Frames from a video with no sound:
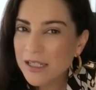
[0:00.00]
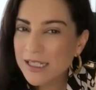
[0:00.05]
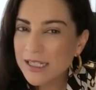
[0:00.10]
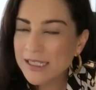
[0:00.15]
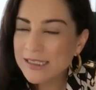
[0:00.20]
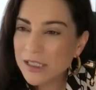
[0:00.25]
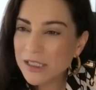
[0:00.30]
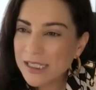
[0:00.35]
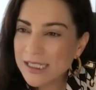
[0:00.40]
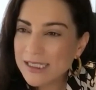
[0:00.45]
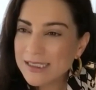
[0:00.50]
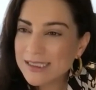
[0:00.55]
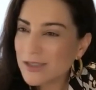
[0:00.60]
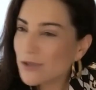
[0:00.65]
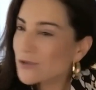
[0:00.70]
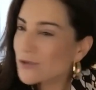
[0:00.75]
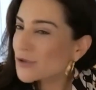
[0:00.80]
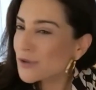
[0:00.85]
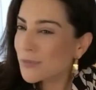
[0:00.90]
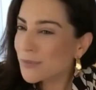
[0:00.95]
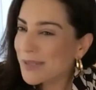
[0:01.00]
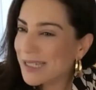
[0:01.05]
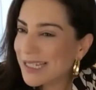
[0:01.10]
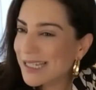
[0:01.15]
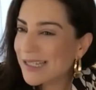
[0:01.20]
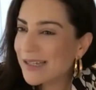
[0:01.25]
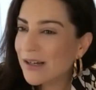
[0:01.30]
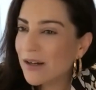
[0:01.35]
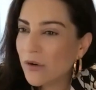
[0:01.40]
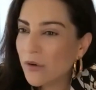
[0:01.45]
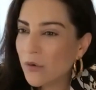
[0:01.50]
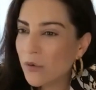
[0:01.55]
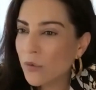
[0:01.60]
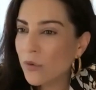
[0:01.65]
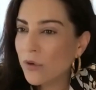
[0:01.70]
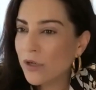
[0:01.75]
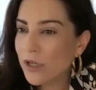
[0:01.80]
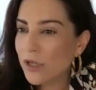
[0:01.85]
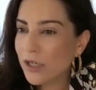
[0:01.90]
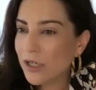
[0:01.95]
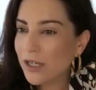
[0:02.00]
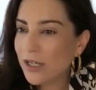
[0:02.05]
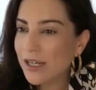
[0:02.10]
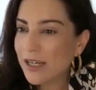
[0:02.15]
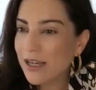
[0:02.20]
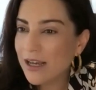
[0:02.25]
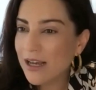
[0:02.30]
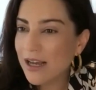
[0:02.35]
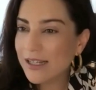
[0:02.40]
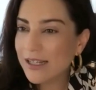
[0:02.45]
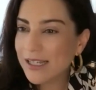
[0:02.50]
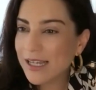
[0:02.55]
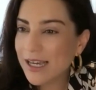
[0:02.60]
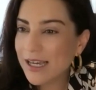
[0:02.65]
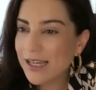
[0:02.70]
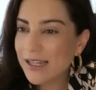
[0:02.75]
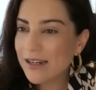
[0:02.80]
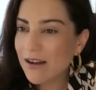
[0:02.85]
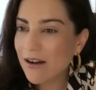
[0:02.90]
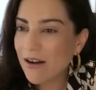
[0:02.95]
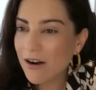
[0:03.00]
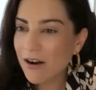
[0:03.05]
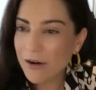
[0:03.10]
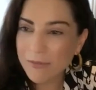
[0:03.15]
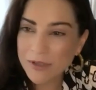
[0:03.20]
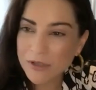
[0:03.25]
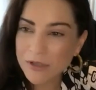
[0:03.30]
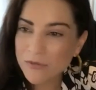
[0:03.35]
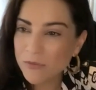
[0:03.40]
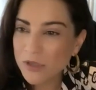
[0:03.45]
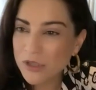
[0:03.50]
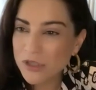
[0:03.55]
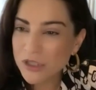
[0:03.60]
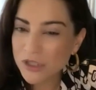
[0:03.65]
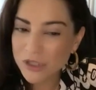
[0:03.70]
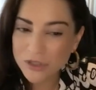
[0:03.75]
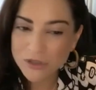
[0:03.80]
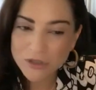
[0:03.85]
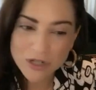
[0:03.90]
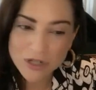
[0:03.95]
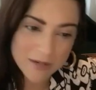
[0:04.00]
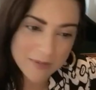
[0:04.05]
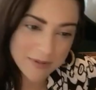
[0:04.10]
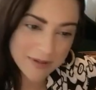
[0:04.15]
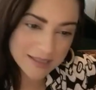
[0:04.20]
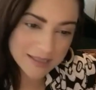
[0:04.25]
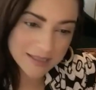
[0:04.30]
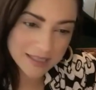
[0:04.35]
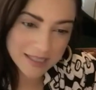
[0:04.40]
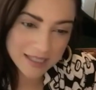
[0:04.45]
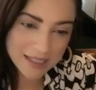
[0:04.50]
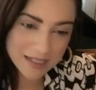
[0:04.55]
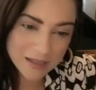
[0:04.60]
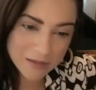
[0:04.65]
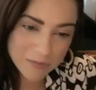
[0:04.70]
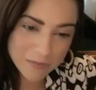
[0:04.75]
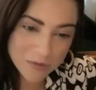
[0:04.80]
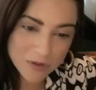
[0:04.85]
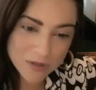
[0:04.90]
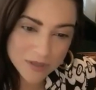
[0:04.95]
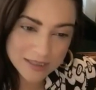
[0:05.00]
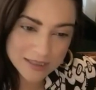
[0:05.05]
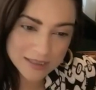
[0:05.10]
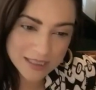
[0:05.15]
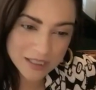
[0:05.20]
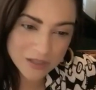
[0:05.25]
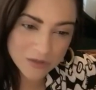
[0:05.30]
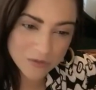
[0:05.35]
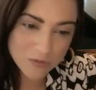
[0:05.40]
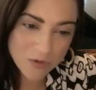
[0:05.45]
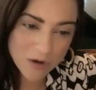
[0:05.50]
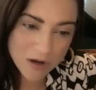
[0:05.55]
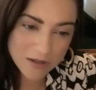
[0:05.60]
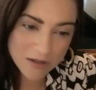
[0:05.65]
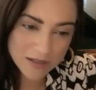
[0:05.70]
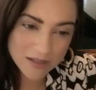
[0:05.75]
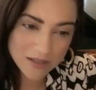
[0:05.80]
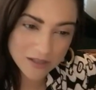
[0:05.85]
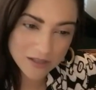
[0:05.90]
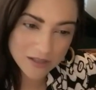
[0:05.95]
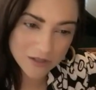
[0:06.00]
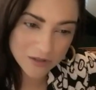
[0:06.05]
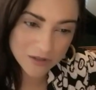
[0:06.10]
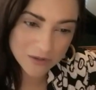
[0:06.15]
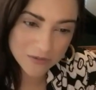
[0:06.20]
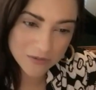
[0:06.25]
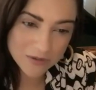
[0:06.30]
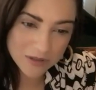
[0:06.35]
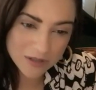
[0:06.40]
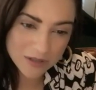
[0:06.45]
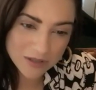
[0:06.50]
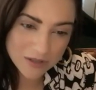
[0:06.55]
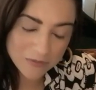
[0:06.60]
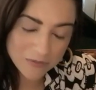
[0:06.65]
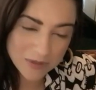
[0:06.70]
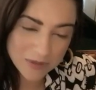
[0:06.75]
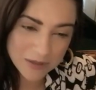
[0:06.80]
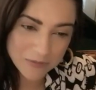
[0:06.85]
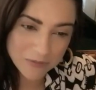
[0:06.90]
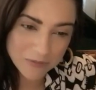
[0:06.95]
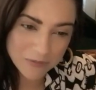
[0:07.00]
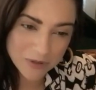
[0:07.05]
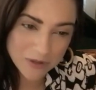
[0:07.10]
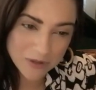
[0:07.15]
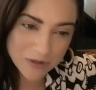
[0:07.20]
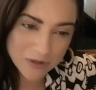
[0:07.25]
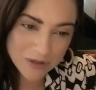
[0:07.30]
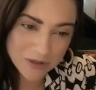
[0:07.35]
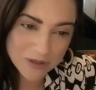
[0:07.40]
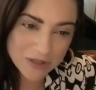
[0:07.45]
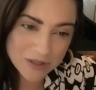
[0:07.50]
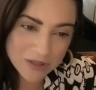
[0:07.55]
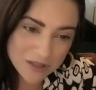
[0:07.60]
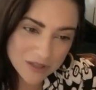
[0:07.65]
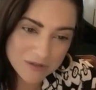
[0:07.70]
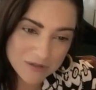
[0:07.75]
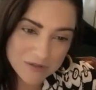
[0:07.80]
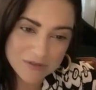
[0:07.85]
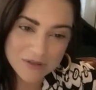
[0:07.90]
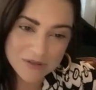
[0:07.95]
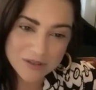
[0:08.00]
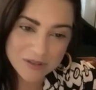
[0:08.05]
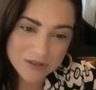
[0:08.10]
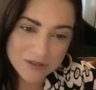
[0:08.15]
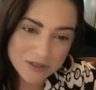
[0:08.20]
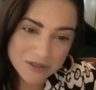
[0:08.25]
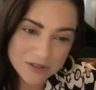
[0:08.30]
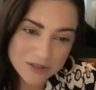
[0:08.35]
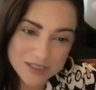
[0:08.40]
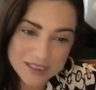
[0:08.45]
Is is social media or again? Our, I mean, we, you talk about this at the end of the book. Is that you want you know we, we you're